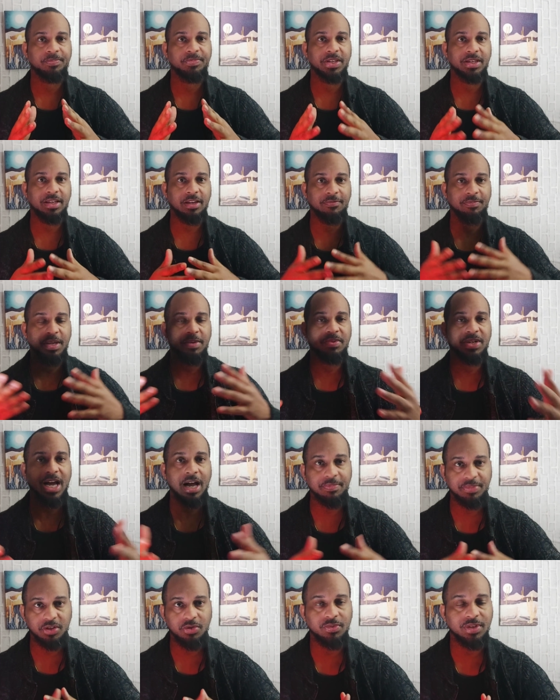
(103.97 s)
to give people the
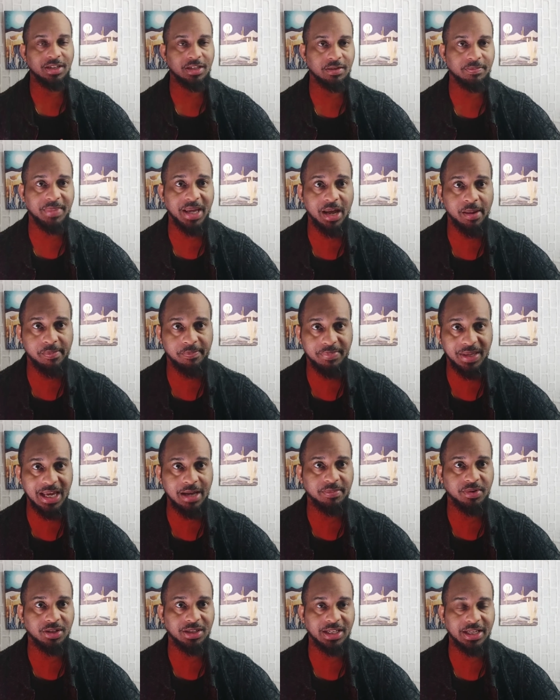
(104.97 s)
opportunity to be, be
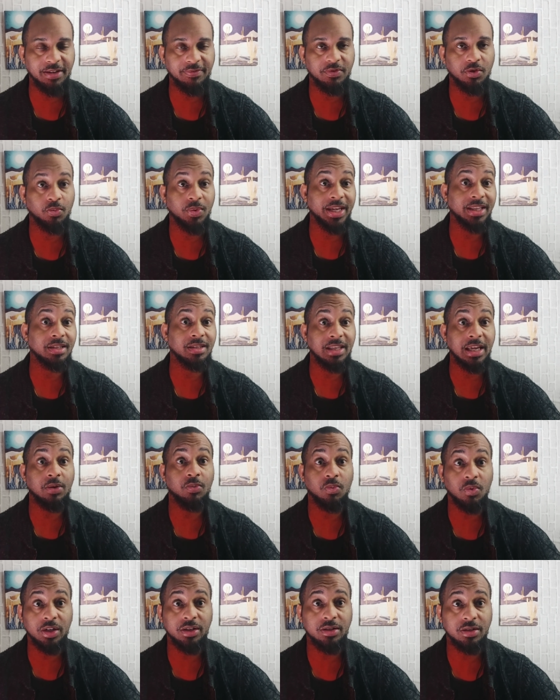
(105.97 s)
able to live the way that they
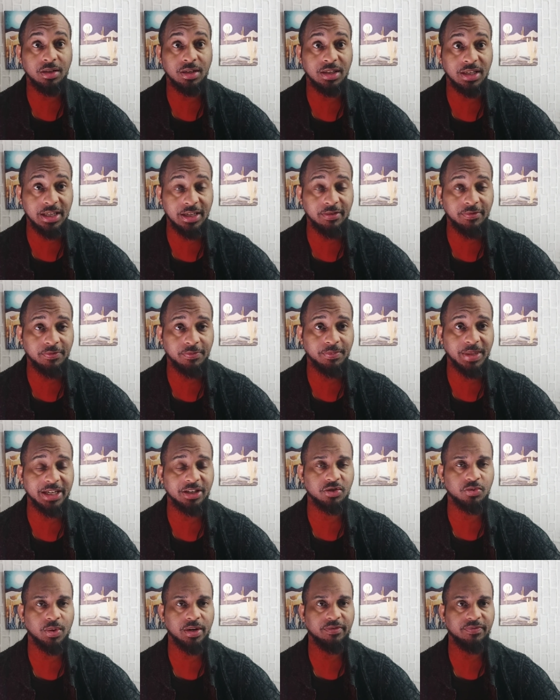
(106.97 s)
want to live by
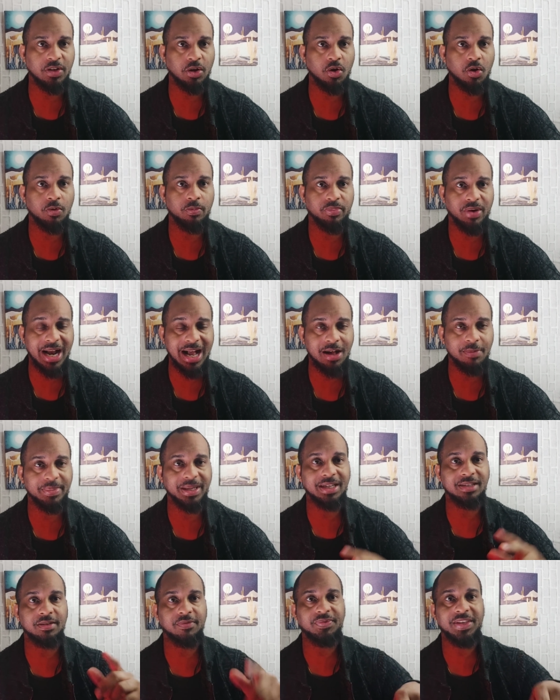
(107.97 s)
the sweat of their own brow
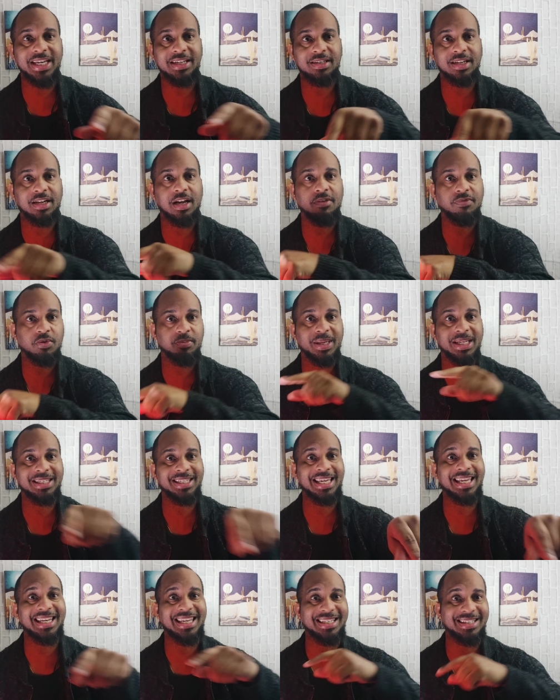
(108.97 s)
because of things the government
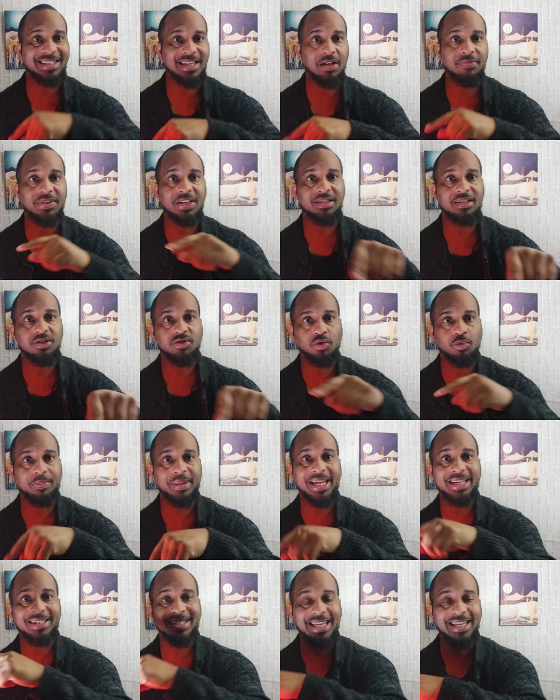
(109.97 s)
did itself, the central
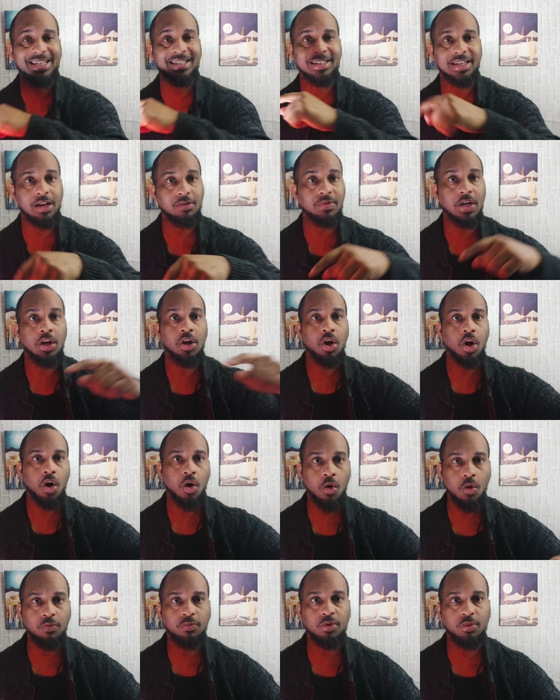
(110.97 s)
banks did itself,
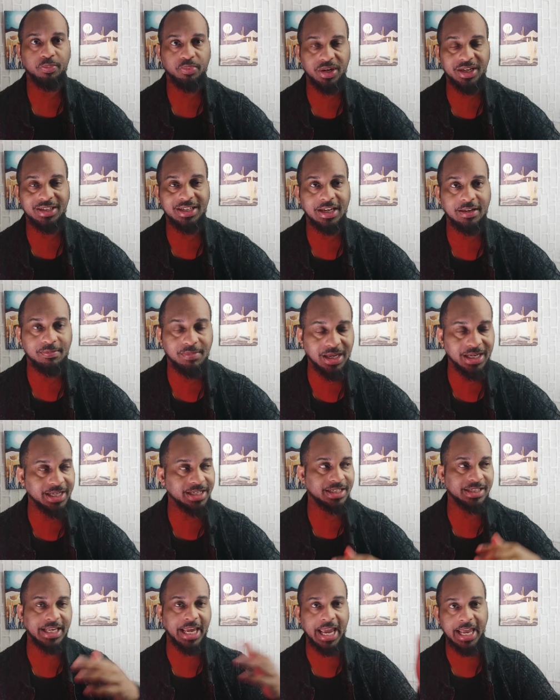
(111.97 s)
overprinting money,
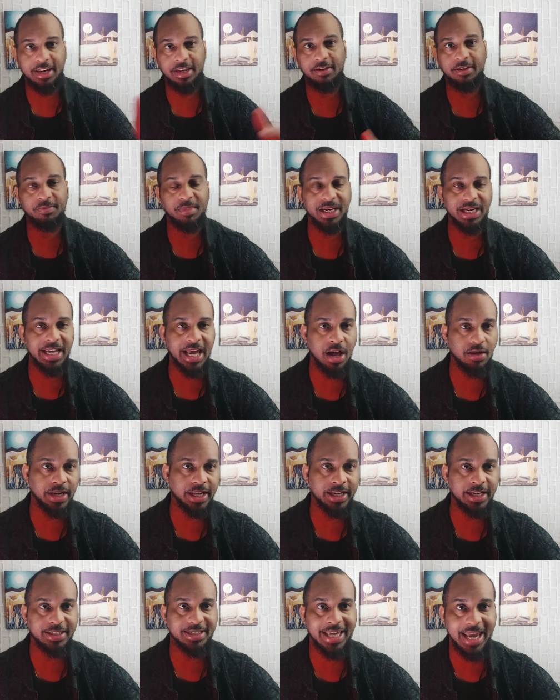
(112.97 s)
just handing money out
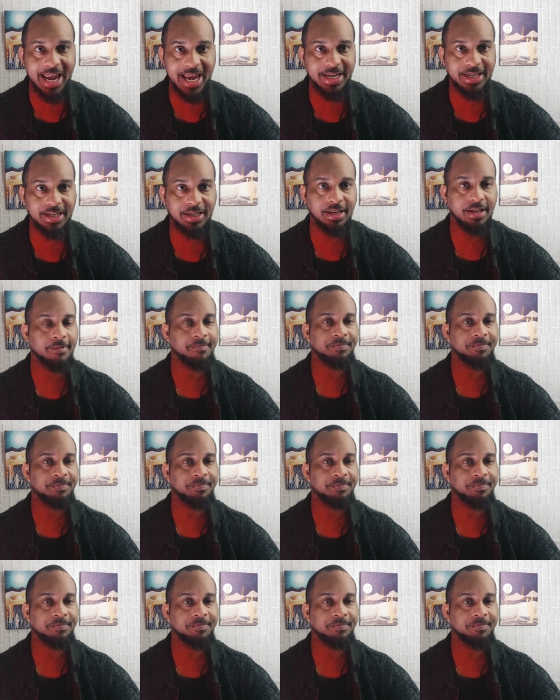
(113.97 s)
like it's candy,